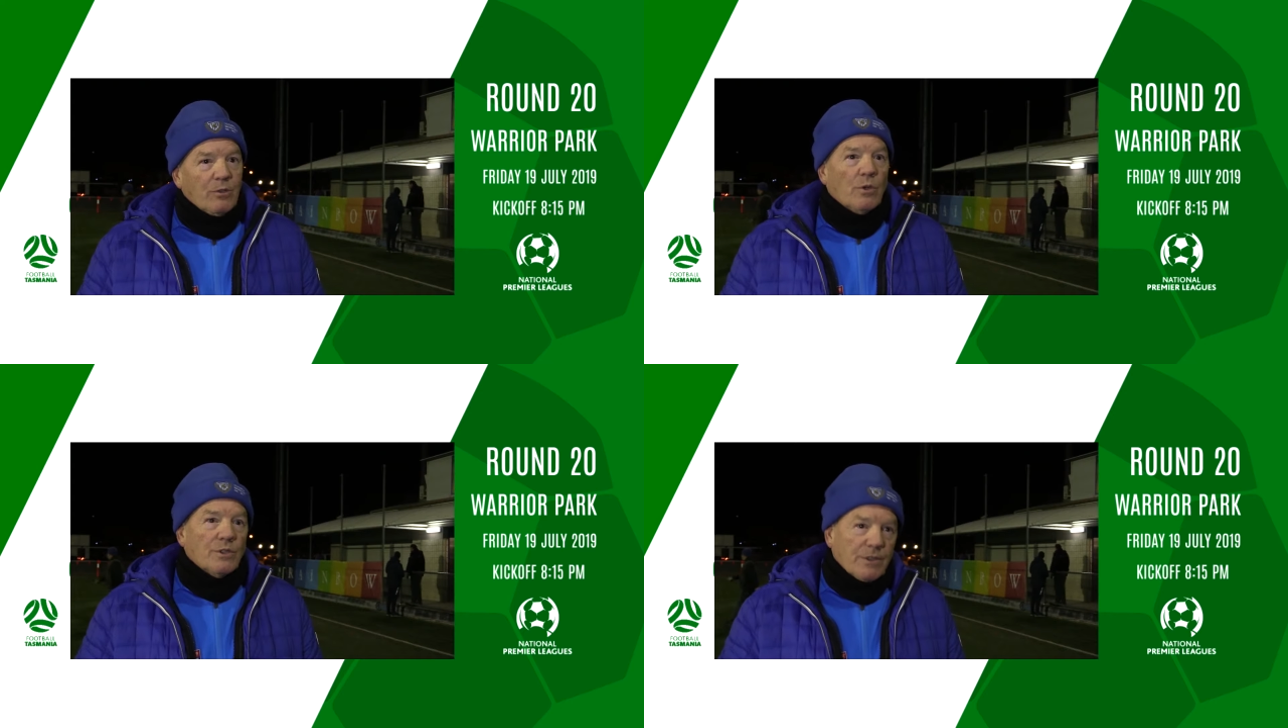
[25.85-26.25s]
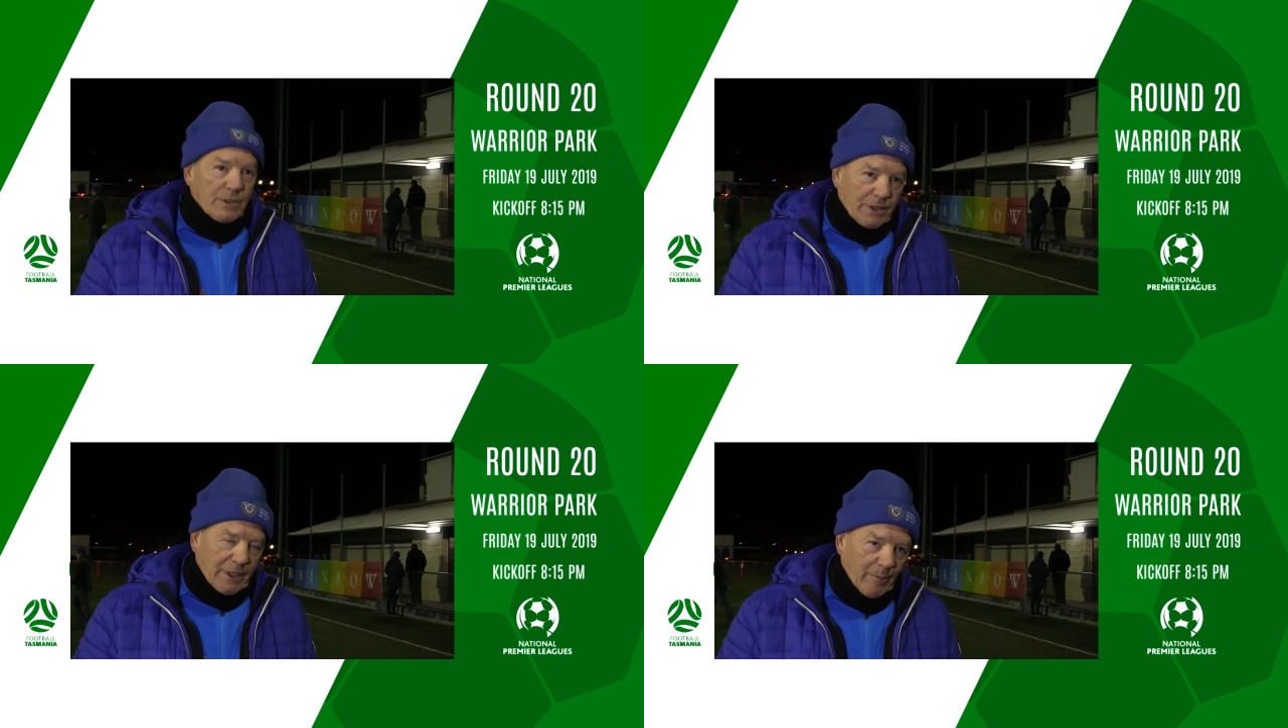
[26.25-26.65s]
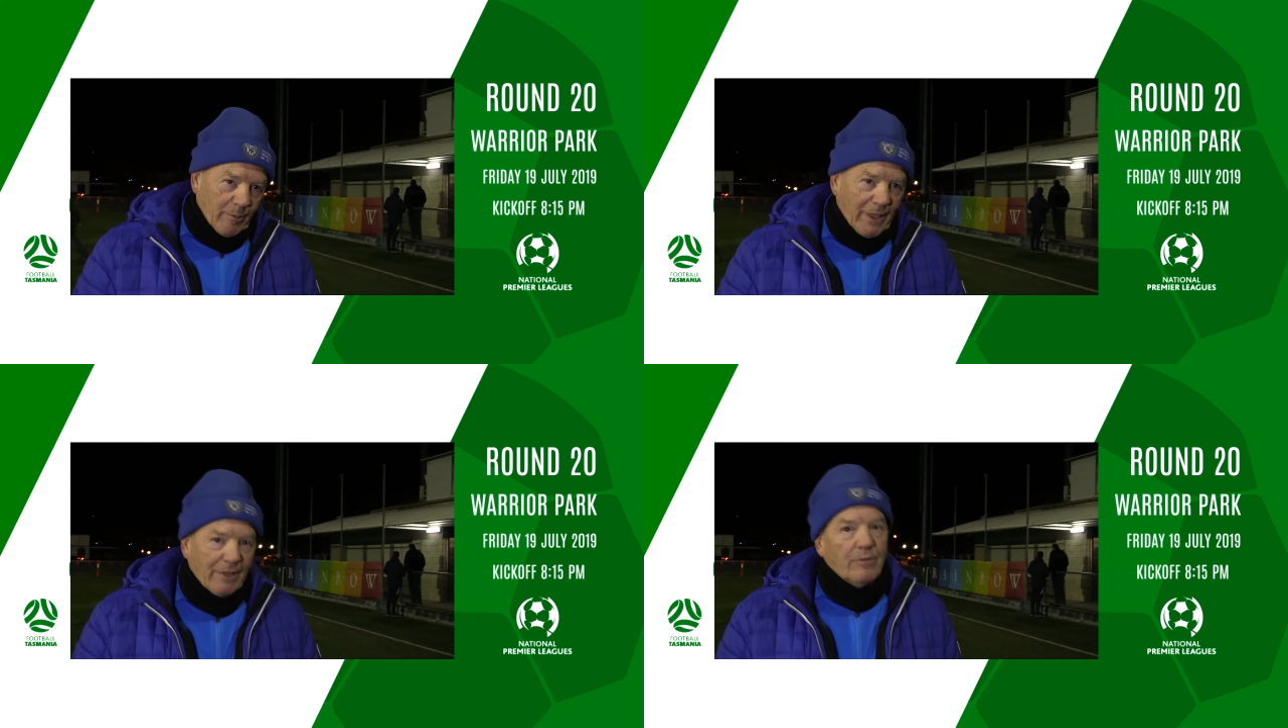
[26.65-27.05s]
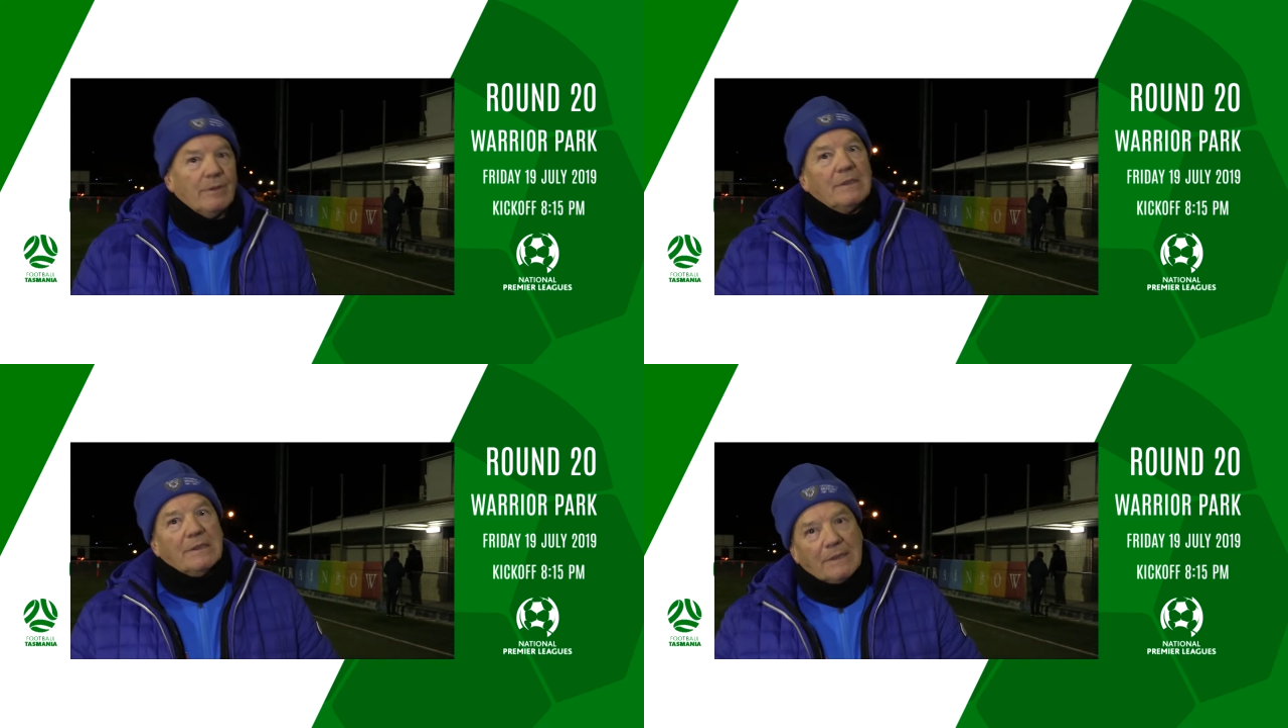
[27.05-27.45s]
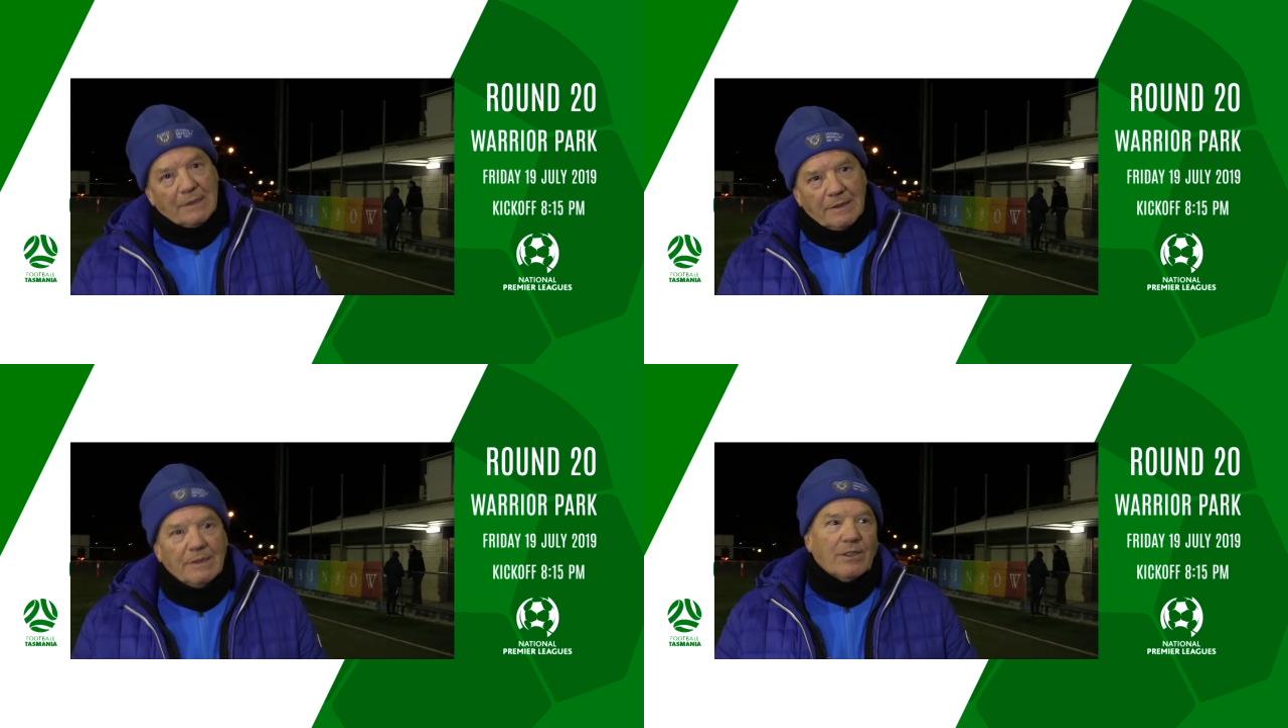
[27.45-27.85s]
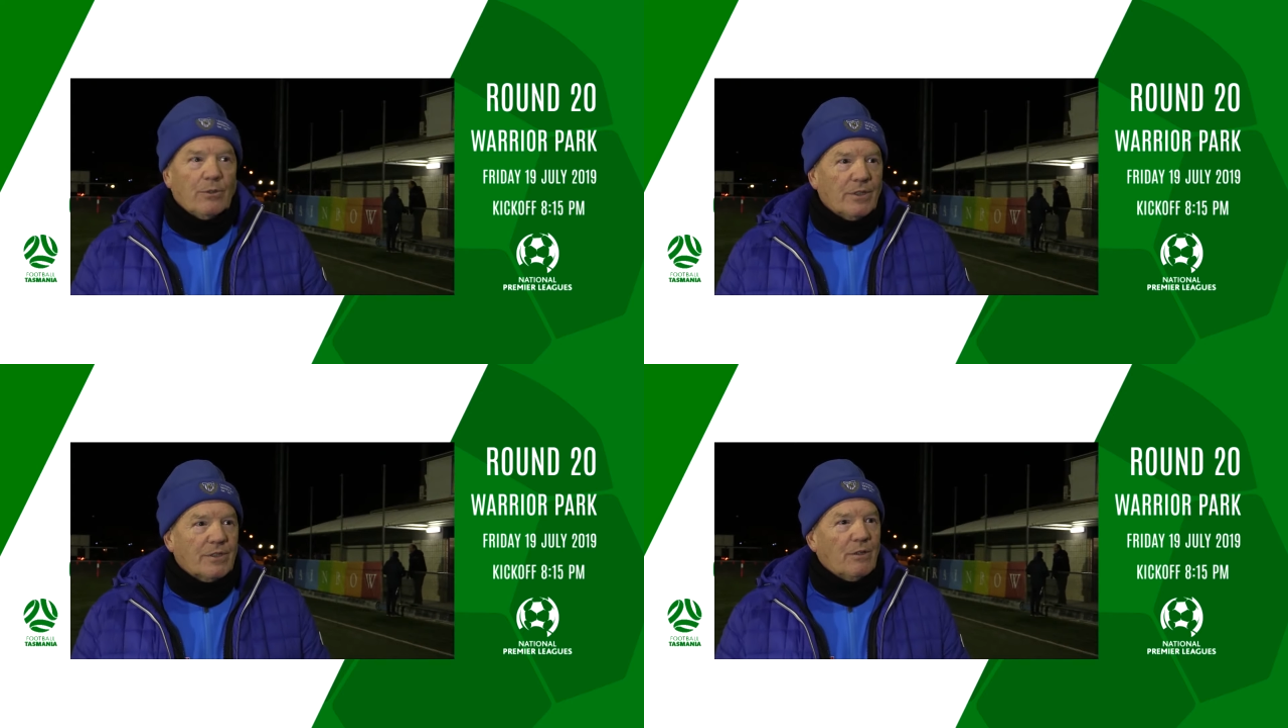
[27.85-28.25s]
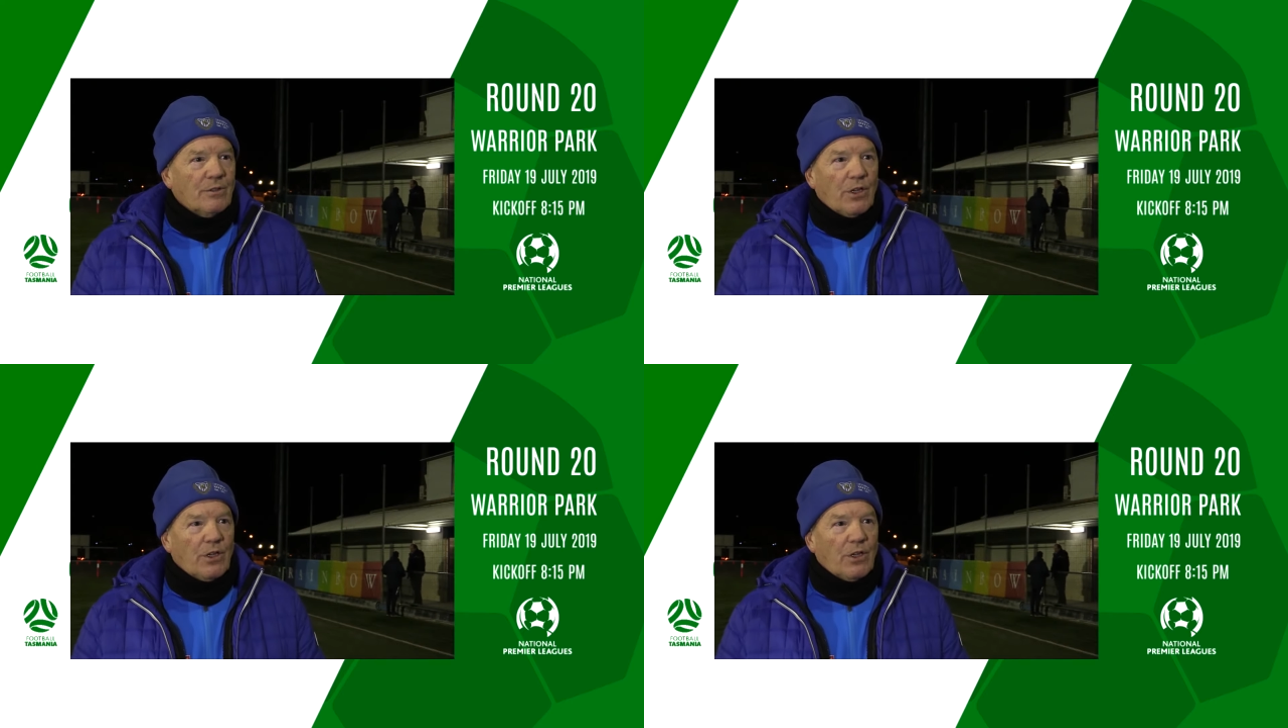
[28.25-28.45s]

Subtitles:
is coming back, and so on and so on.